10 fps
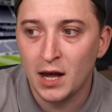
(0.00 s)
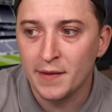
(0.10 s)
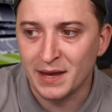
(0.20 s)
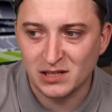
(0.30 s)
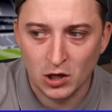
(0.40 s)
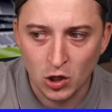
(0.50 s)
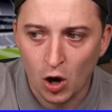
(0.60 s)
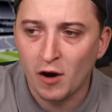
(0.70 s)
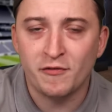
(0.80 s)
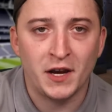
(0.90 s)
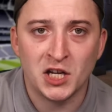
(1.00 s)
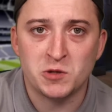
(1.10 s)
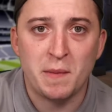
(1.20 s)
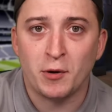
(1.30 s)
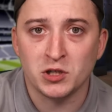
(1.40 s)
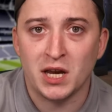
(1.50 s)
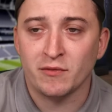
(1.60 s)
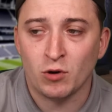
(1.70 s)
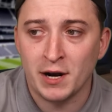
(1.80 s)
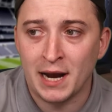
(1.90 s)
There's a lot of things to be positive
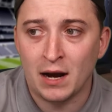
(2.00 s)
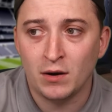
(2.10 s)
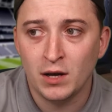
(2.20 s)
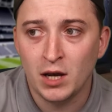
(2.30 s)
right now.